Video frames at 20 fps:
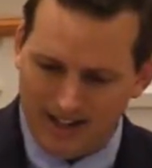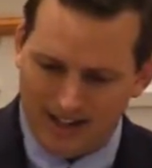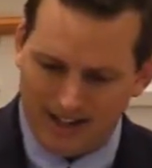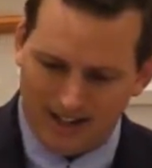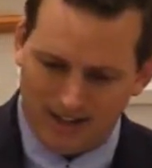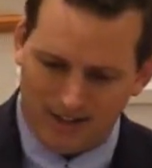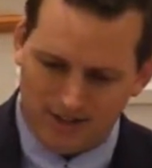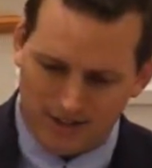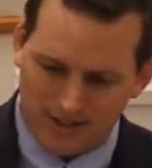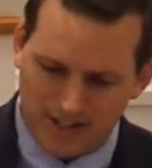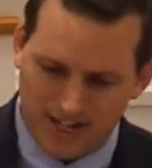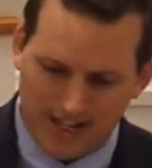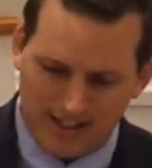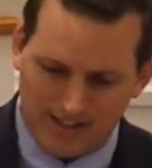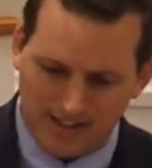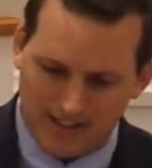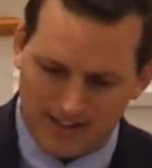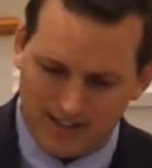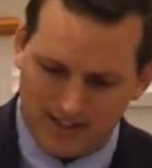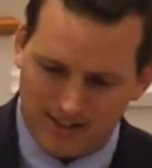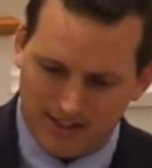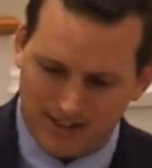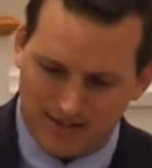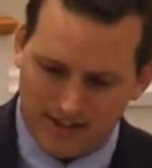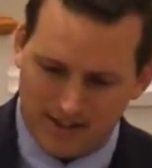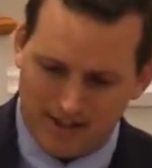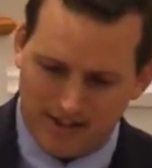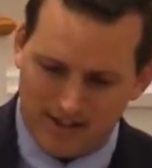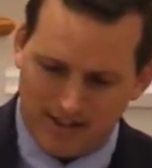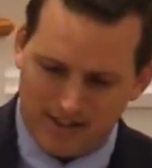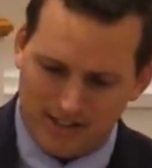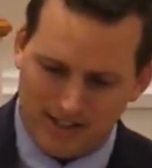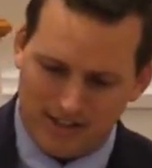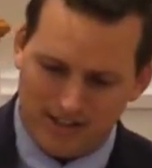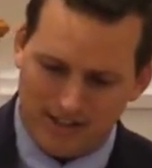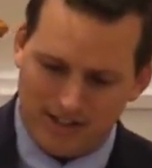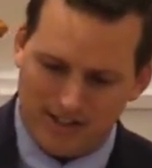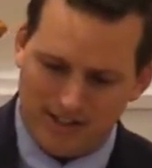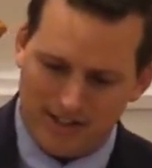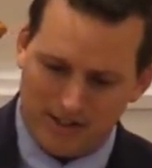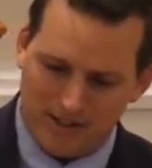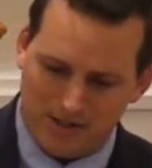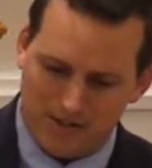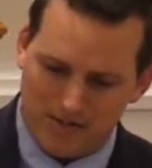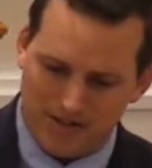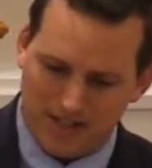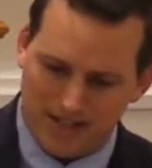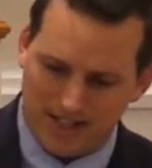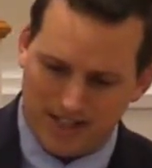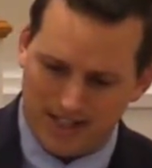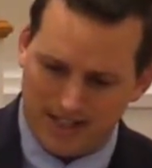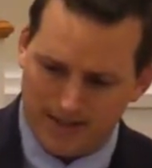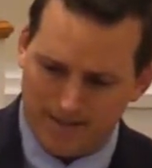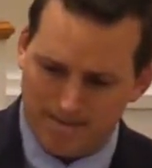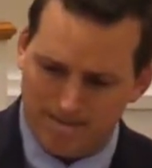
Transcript: understand these very serious issues today.